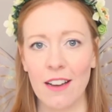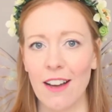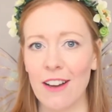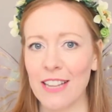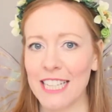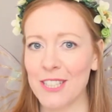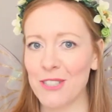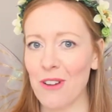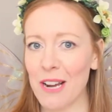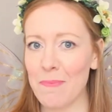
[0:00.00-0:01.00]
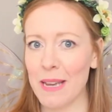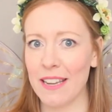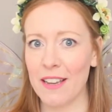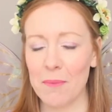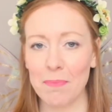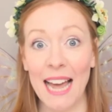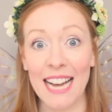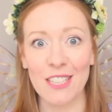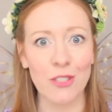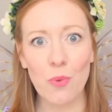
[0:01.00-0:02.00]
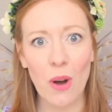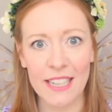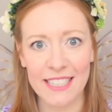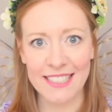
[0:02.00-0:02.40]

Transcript: Are they stripy, black and white?